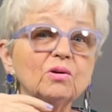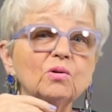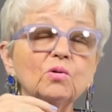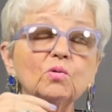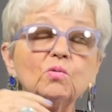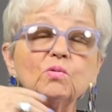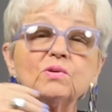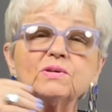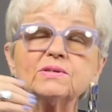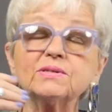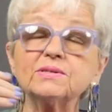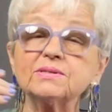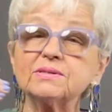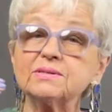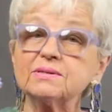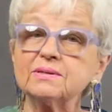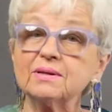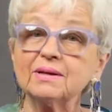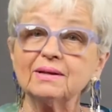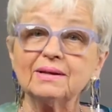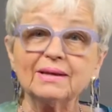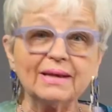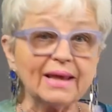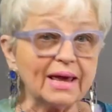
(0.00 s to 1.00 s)
who was
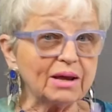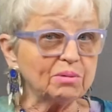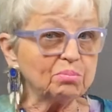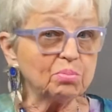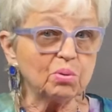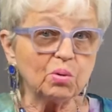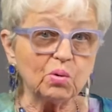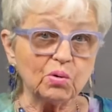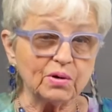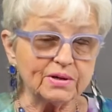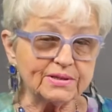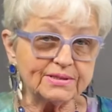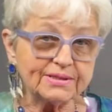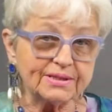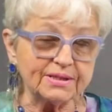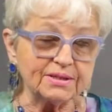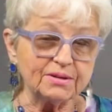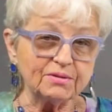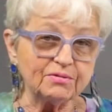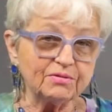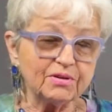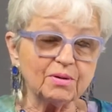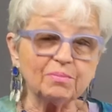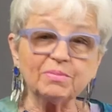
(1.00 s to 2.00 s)
lead
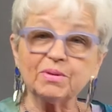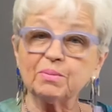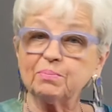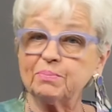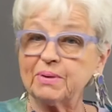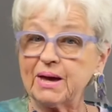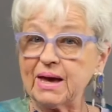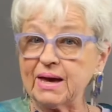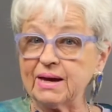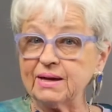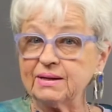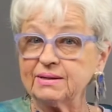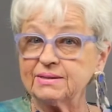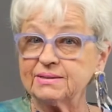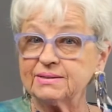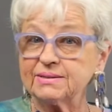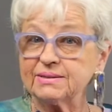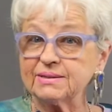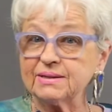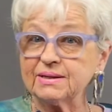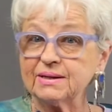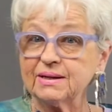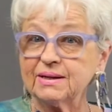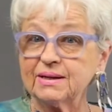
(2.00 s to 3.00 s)
poisoned from the
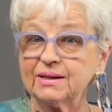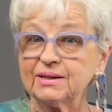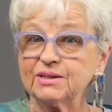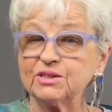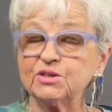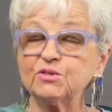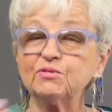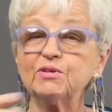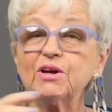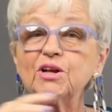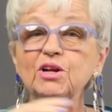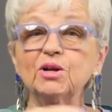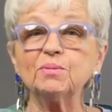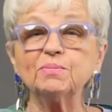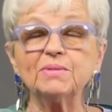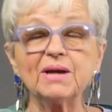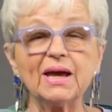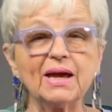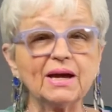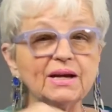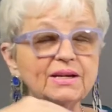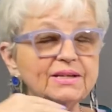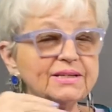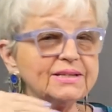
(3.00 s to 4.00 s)
paint,
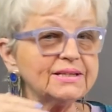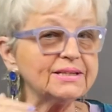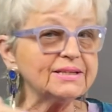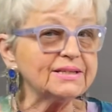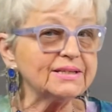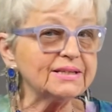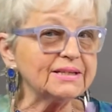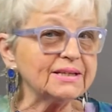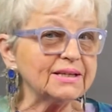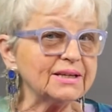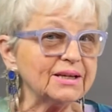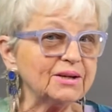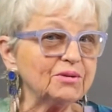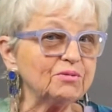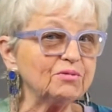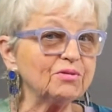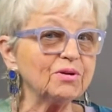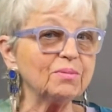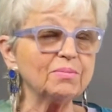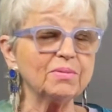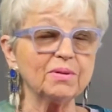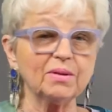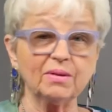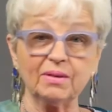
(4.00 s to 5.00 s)
developed ADD
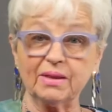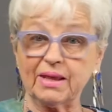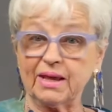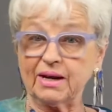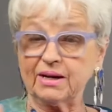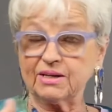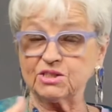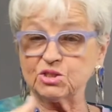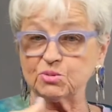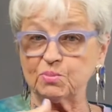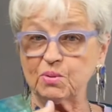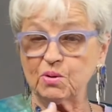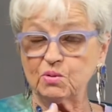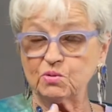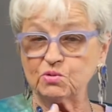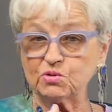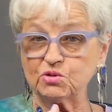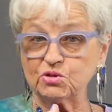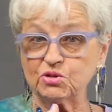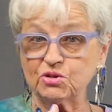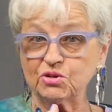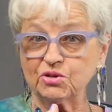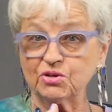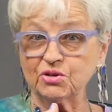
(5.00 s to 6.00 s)
from the lead
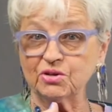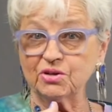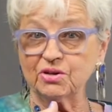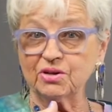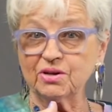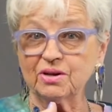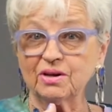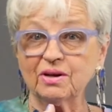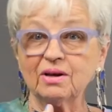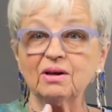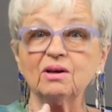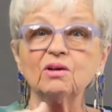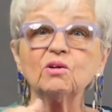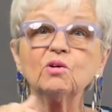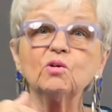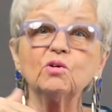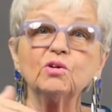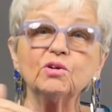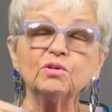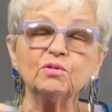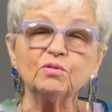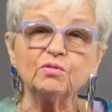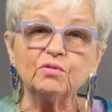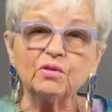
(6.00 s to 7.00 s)
exposure,
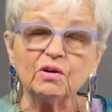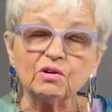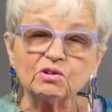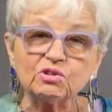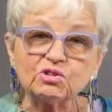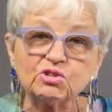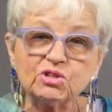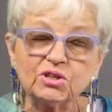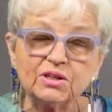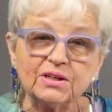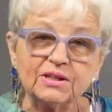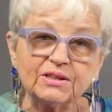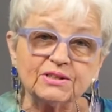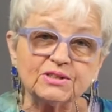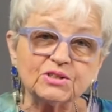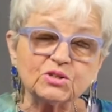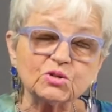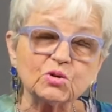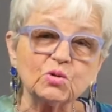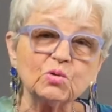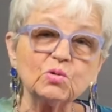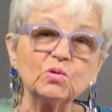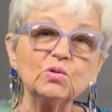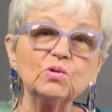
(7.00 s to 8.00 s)
couldn't function in
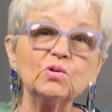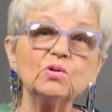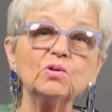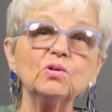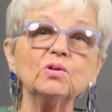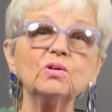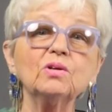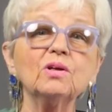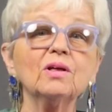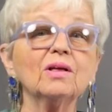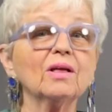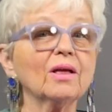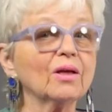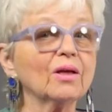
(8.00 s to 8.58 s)
school,